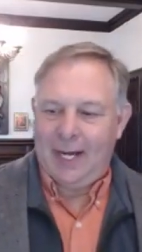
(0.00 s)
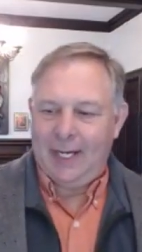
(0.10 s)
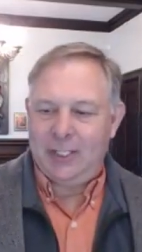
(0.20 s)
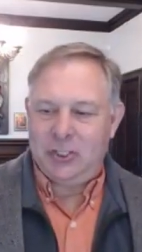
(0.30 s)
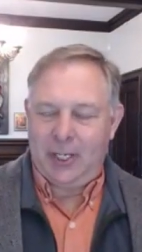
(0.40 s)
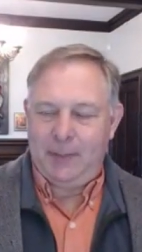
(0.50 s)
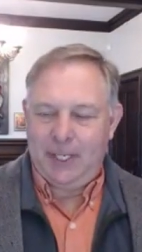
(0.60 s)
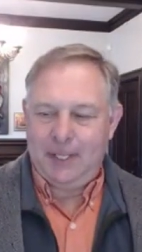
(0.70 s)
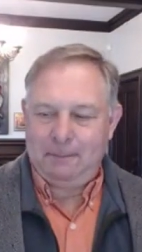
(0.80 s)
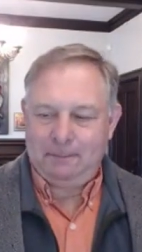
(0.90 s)
Hi,
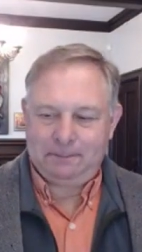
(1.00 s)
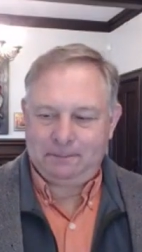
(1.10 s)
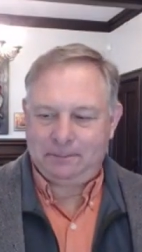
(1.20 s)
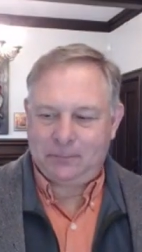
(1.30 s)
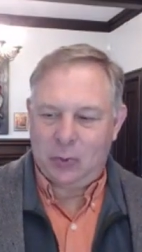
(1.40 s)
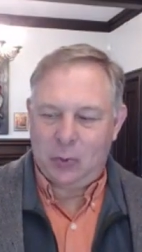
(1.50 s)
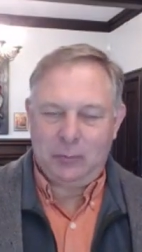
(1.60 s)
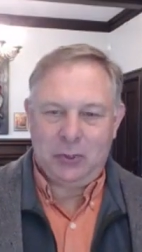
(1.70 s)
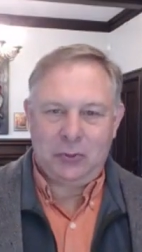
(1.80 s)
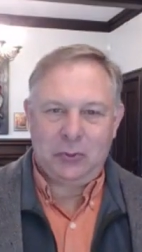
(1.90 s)
Jamie.
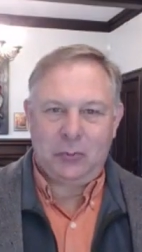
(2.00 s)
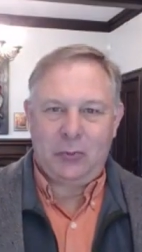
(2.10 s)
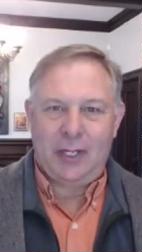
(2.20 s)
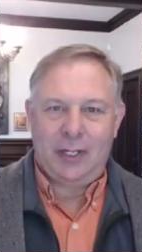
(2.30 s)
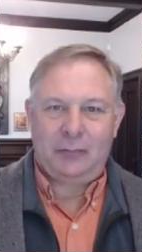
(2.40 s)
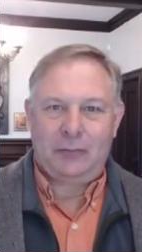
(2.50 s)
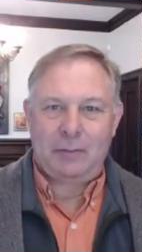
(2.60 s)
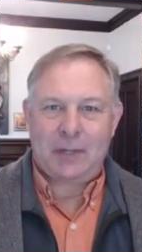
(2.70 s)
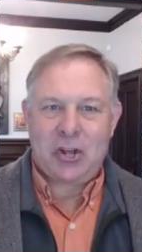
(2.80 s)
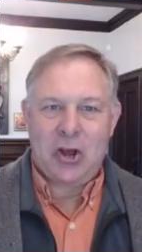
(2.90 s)
Hope you're doing
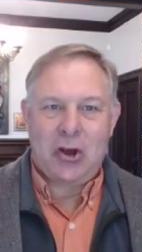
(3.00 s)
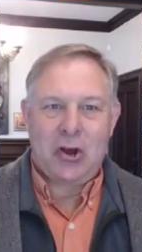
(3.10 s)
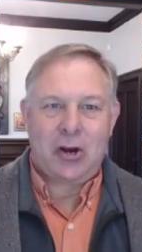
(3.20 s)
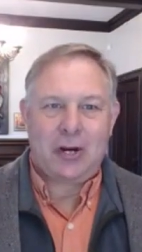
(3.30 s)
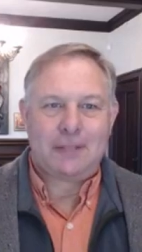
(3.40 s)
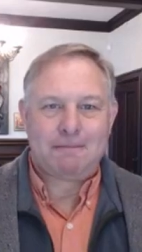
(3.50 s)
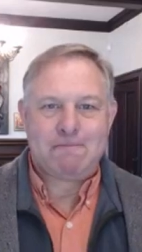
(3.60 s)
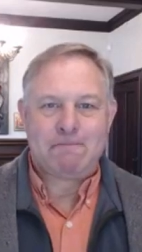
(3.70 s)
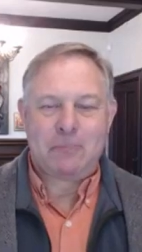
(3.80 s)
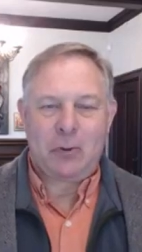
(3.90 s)
well from the
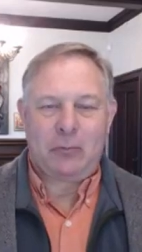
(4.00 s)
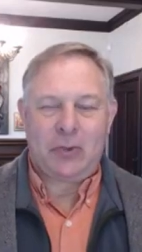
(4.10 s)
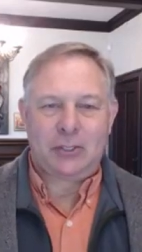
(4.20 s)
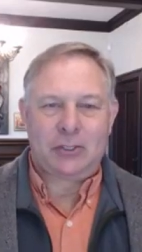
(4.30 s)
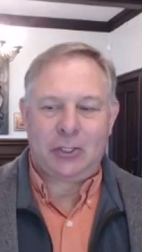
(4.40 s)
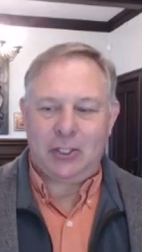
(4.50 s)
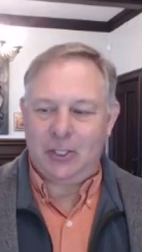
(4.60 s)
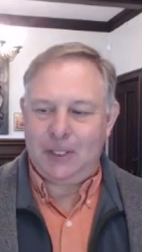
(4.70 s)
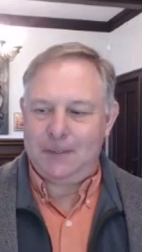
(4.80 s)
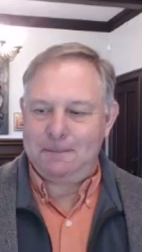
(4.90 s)
car. Hope things are
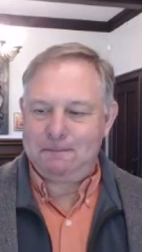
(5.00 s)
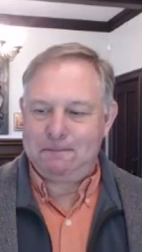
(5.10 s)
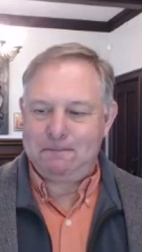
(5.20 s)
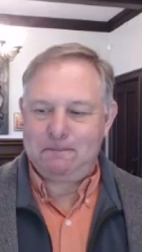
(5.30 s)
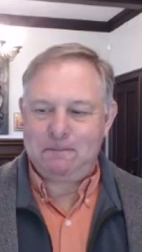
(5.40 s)
good.